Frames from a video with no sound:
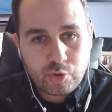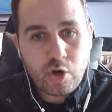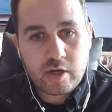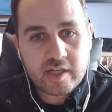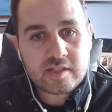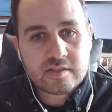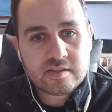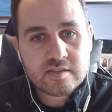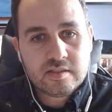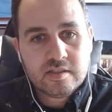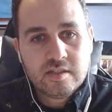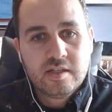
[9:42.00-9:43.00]
product
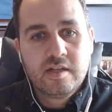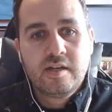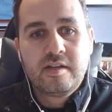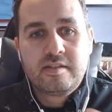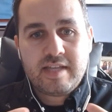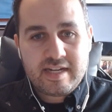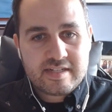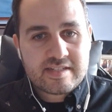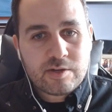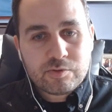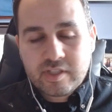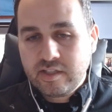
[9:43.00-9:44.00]
that
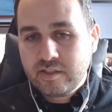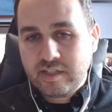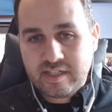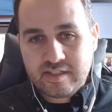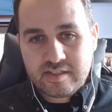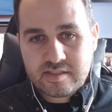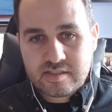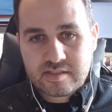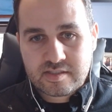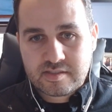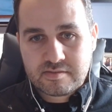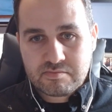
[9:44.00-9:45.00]
is out there
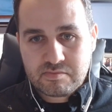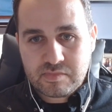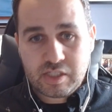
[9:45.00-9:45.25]
is